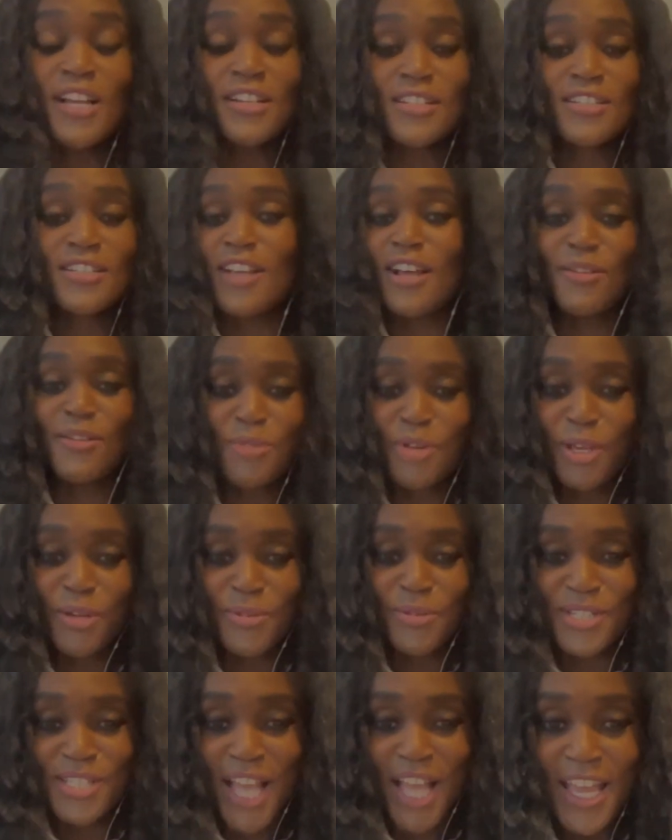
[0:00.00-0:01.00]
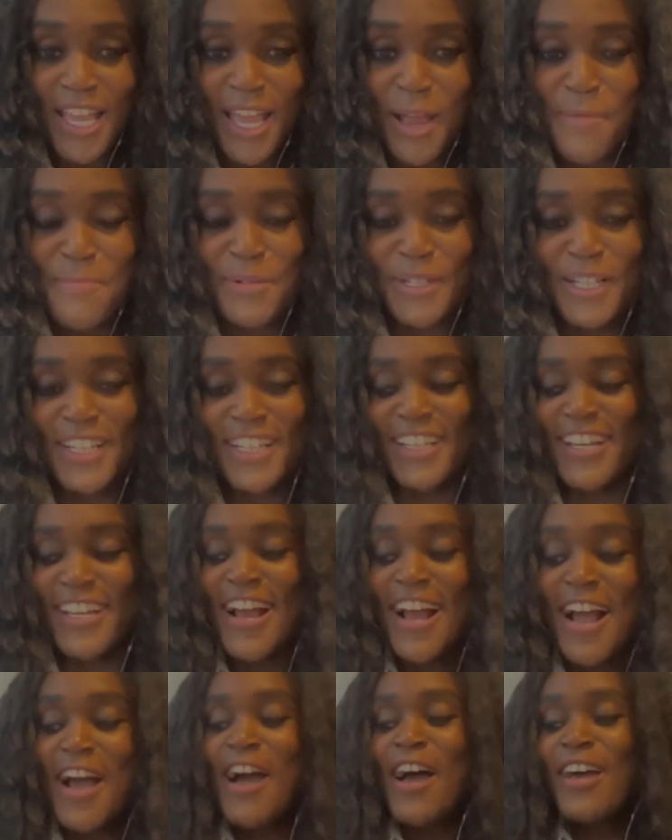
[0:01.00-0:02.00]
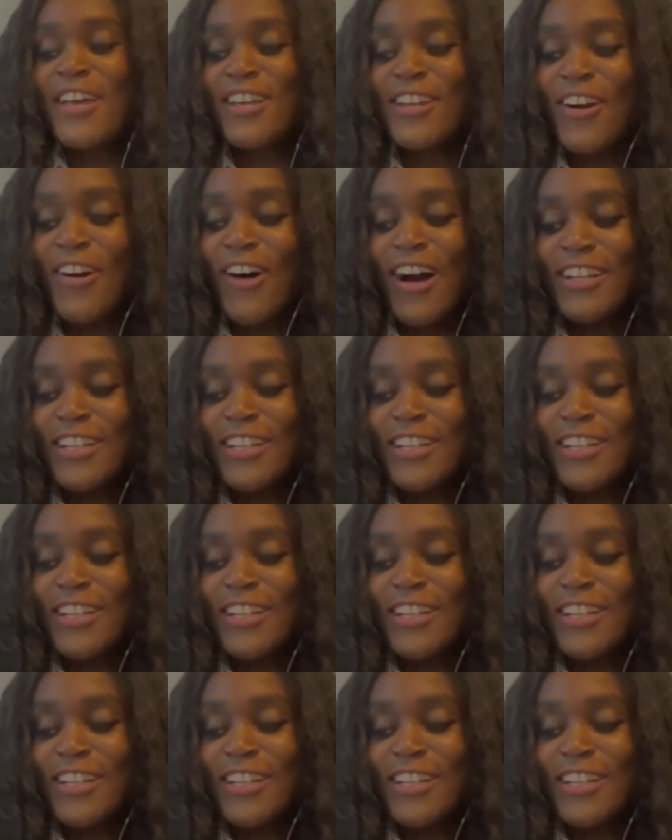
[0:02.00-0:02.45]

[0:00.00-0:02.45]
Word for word: understand what he was saying, but you know,